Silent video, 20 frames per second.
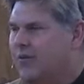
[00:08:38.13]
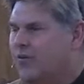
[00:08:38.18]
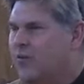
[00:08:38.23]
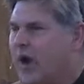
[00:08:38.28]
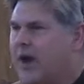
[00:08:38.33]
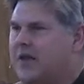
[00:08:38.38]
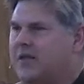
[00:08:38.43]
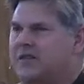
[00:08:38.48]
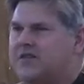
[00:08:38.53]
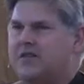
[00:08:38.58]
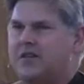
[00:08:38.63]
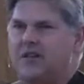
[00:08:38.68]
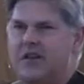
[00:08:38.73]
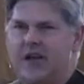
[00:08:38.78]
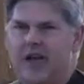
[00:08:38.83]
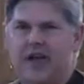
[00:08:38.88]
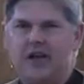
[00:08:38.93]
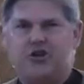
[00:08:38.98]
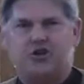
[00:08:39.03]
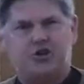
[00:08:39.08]

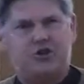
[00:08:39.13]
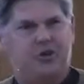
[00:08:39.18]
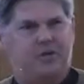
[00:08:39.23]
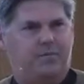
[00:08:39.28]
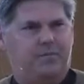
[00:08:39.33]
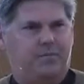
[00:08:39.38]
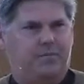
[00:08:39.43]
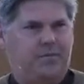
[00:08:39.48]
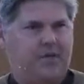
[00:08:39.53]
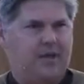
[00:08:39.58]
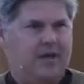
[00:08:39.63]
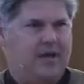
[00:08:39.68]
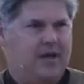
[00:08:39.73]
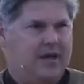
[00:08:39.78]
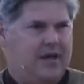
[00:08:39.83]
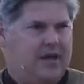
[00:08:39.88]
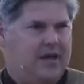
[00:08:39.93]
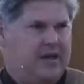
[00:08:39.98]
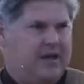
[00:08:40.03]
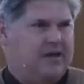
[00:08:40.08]
Reconciliation
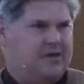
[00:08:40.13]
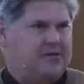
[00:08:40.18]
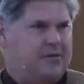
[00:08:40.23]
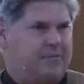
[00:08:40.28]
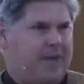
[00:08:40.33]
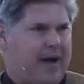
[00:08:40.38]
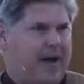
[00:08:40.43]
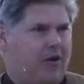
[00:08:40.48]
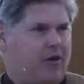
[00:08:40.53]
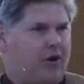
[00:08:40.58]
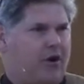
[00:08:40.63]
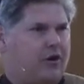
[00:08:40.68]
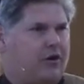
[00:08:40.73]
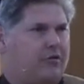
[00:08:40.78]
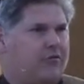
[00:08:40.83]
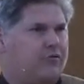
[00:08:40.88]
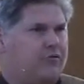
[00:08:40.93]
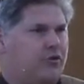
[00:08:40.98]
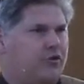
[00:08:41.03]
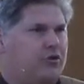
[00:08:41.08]
is about a
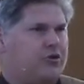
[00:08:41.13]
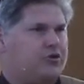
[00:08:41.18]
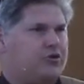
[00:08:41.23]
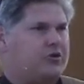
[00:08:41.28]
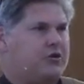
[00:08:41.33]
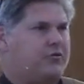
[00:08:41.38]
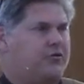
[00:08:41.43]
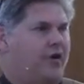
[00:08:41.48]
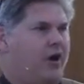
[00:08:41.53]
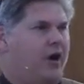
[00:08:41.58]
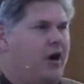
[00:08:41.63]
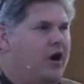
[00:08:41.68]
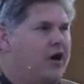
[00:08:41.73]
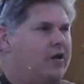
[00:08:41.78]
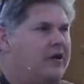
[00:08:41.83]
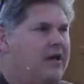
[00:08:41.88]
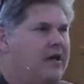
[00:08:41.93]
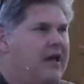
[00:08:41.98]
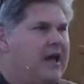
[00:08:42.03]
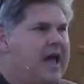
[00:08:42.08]
conversion of
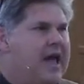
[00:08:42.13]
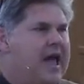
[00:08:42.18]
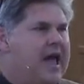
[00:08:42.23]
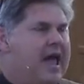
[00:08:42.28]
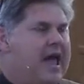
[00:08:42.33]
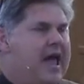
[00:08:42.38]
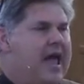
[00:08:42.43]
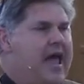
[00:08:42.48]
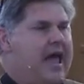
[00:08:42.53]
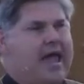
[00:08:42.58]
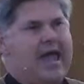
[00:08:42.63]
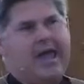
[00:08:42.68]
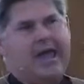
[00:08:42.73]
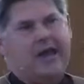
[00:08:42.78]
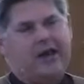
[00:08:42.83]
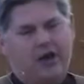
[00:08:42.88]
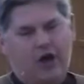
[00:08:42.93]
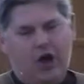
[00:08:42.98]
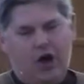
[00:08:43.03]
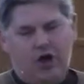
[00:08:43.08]
heart
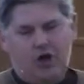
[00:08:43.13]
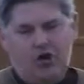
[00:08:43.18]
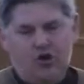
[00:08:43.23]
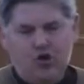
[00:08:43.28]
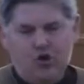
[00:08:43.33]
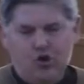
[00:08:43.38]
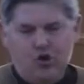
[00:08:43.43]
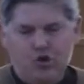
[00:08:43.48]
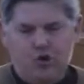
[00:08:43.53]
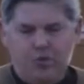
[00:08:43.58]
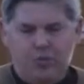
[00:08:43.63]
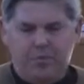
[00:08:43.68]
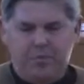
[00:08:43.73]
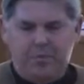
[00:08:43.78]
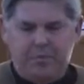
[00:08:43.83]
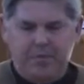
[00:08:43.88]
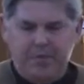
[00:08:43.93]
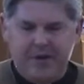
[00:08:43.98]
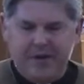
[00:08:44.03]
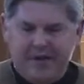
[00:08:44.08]
and a new
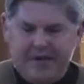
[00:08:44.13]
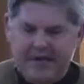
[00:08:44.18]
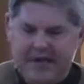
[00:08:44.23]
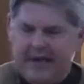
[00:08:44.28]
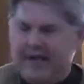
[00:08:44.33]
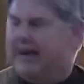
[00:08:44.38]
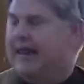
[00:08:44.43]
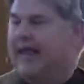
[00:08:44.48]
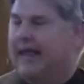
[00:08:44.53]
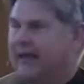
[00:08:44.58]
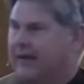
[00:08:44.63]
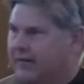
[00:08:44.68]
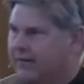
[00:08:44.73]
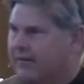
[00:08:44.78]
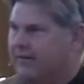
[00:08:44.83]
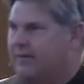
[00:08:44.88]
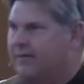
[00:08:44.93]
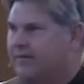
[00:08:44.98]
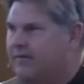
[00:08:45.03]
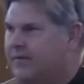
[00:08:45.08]
beginning.
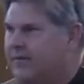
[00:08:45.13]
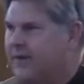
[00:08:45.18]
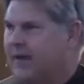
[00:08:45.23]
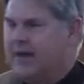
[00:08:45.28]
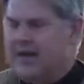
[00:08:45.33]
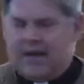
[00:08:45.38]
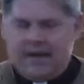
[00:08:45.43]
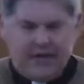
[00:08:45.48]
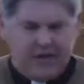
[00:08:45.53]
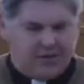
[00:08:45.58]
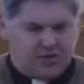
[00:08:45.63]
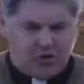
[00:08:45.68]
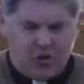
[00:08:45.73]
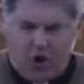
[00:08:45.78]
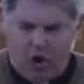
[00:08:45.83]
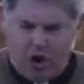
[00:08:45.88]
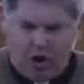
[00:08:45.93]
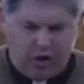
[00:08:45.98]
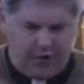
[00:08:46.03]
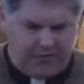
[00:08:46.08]
It's
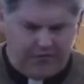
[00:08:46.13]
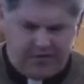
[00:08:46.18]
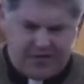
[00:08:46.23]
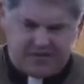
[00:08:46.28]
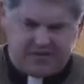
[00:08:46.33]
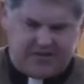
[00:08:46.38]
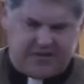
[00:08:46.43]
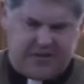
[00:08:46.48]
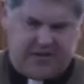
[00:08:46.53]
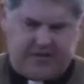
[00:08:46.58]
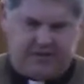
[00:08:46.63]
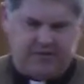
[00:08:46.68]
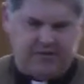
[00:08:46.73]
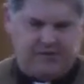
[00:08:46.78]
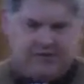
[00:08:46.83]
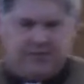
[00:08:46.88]
all of these things.